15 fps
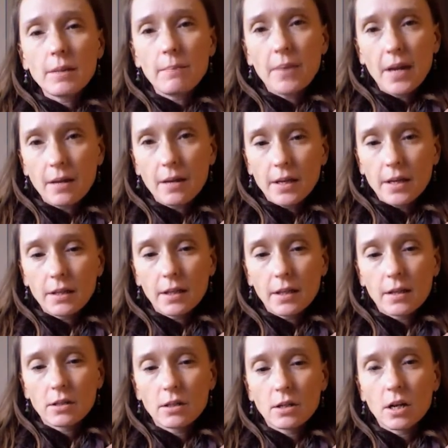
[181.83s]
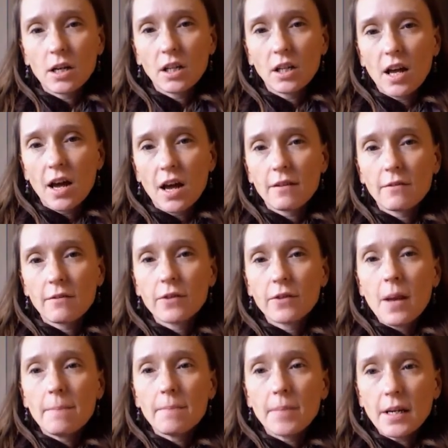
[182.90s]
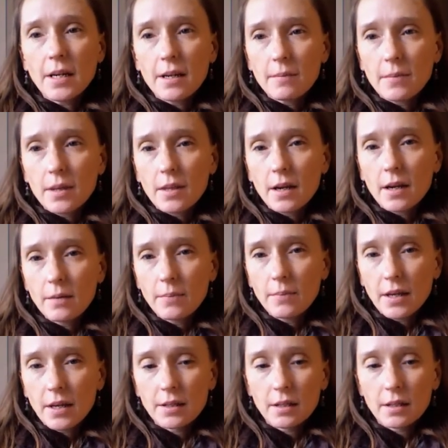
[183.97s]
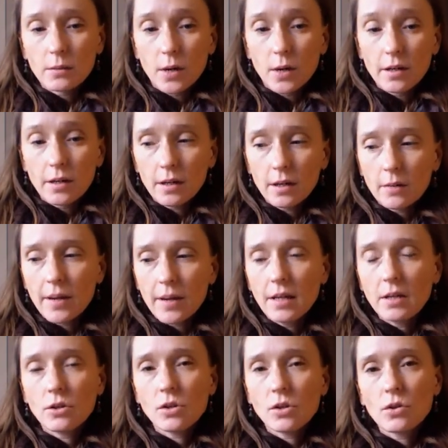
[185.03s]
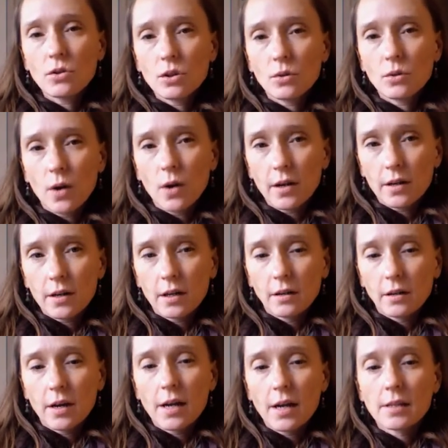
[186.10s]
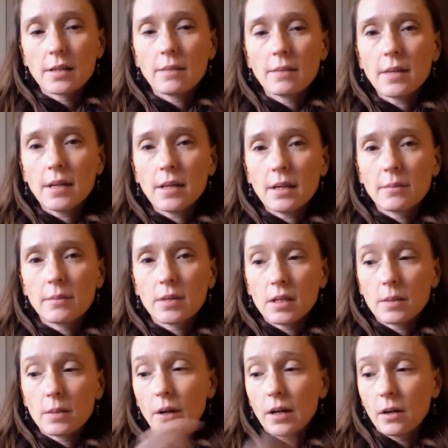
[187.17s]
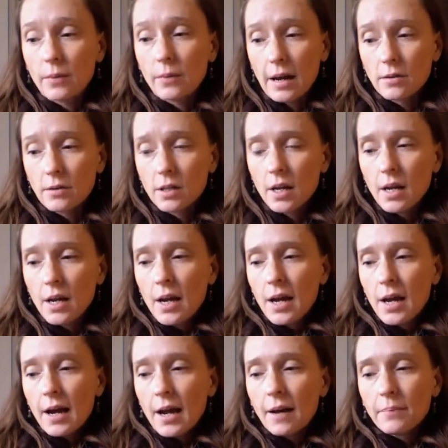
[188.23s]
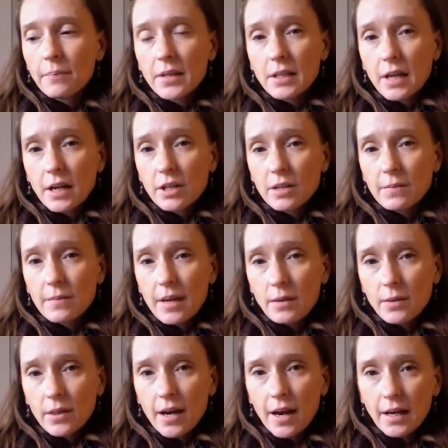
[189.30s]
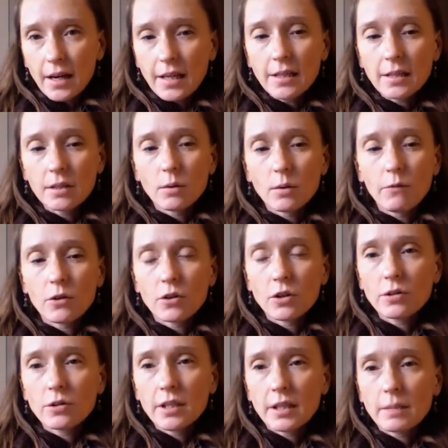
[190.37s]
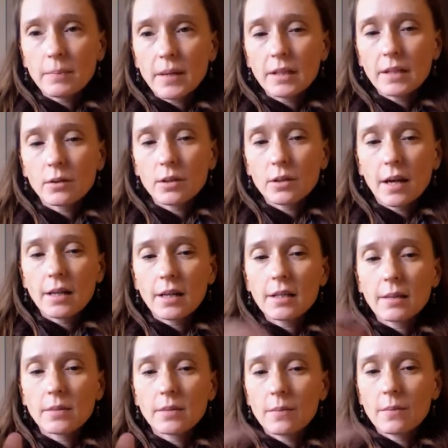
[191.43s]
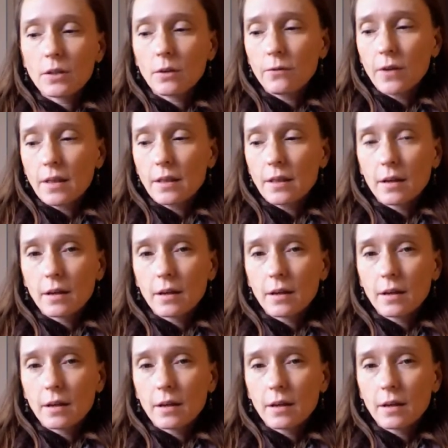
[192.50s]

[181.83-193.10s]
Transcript: pigment. There's not a lot of medium in there because it's watercolor paint. You use the watercolor as the medium to spread it around. It's actually made with honey, so if you're using this paint outside, sometimes you'll find the